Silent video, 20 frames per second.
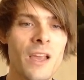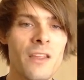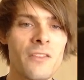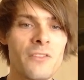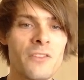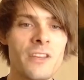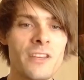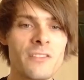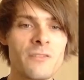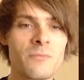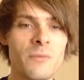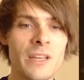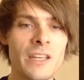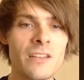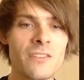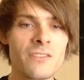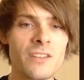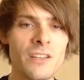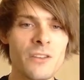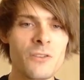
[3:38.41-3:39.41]
This
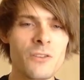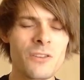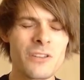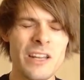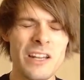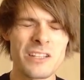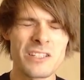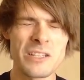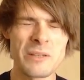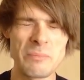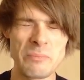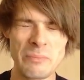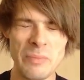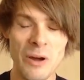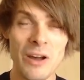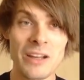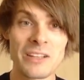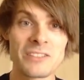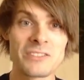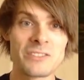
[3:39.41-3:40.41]
means that you can actually
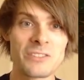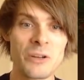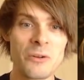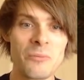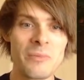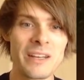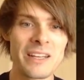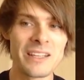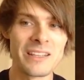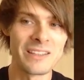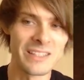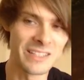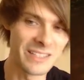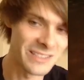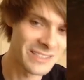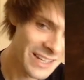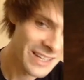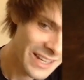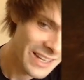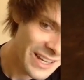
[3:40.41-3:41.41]
buy so many of
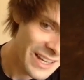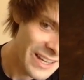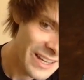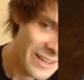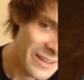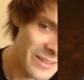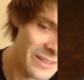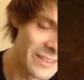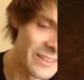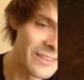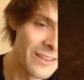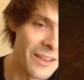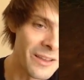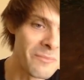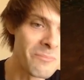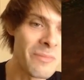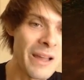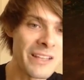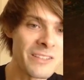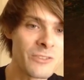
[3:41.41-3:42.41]
these
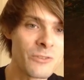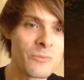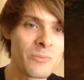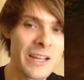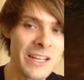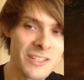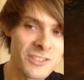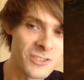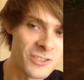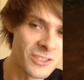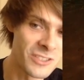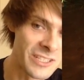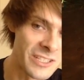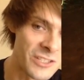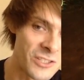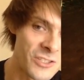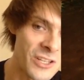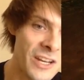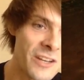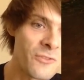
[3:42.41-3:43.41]
like battle pets just
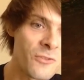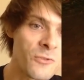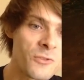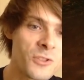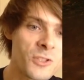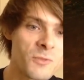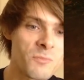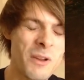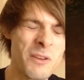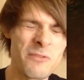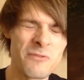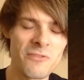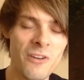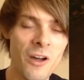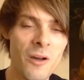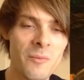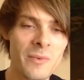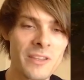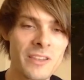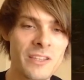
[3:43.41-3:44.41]
in general just by
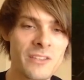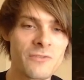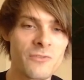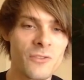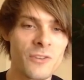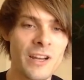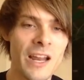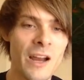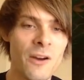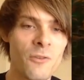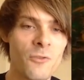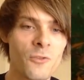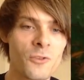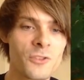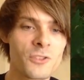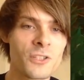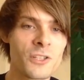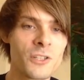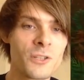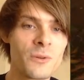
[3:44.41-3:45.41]
farming this for an hour or
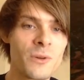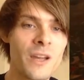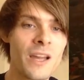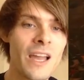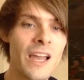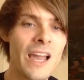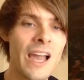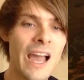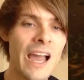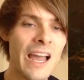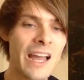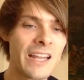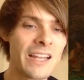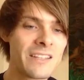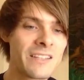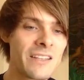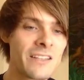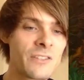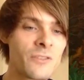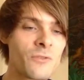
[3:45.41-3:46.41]
two,
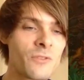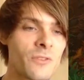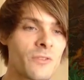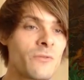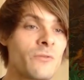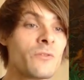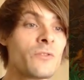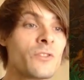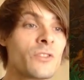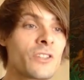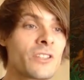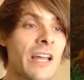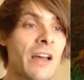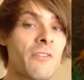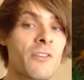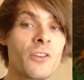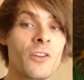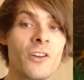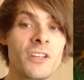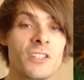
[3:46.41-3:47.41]
and you can just have
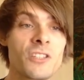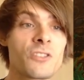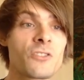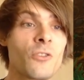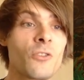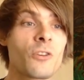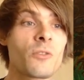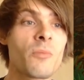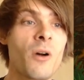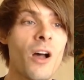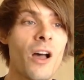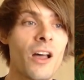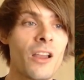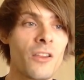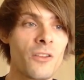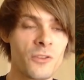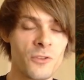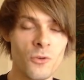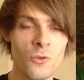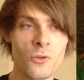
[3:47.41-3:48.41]
a nice stockpile
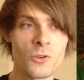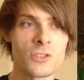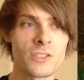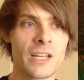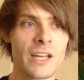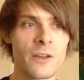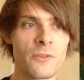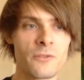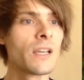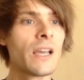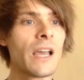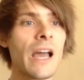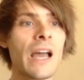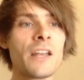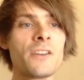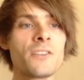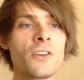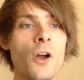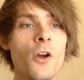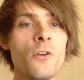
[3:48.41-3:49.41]
on the auction house.
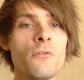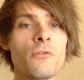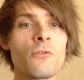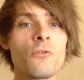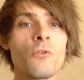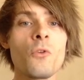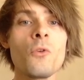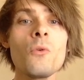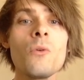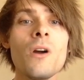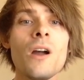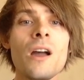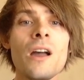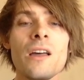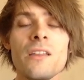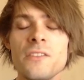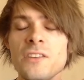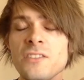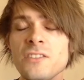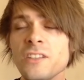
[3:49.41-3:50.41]
And overall,
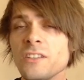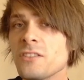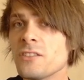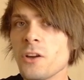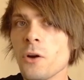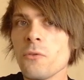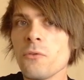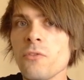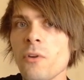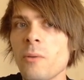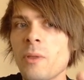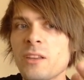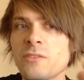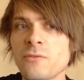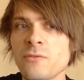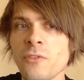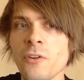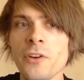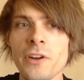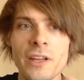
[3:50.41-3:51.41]
this is a gold farm that's
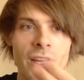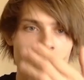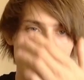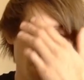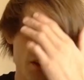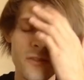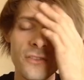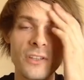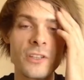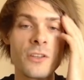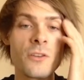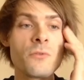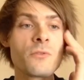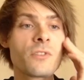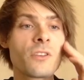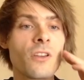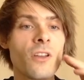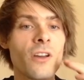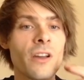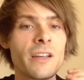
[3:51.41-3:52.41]
very
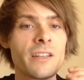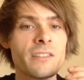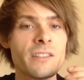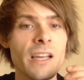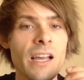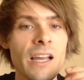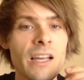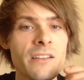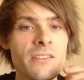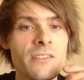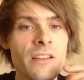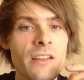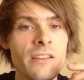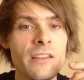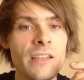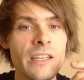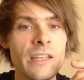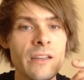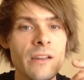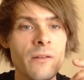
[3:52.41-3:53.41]
underutilized, as
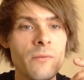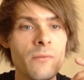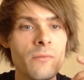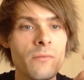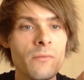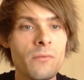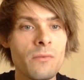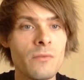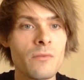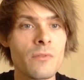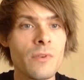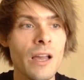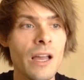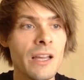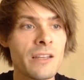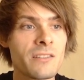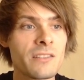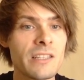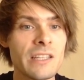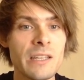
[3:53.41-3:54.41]
the
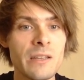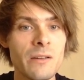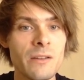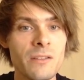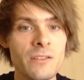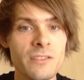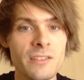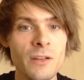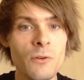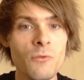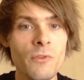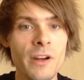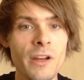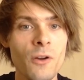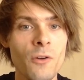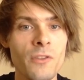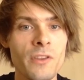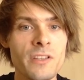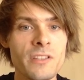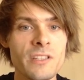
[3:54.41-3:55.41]
as the sell rate
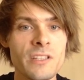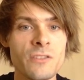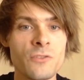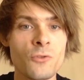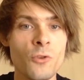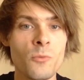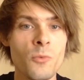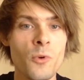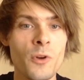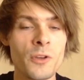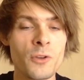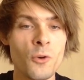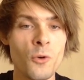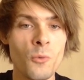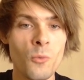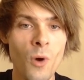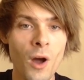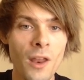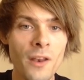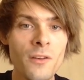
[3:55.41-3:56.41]
on this is zero point zero
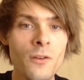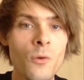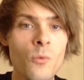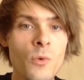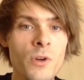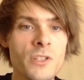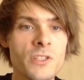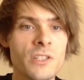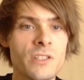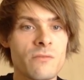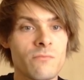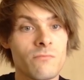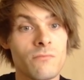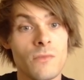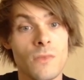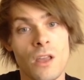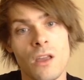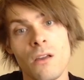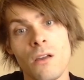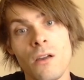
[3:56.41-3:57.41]
one, which is
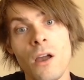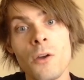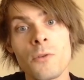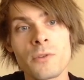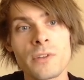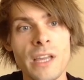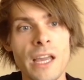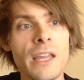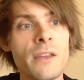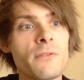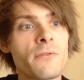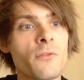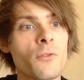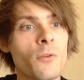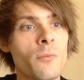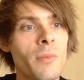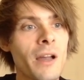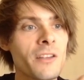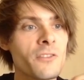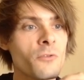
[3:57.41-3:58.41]
okay for
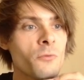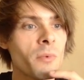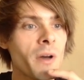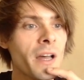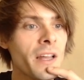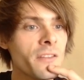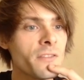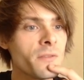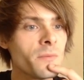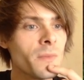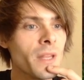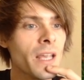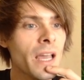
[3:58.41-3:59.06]
a battle pet.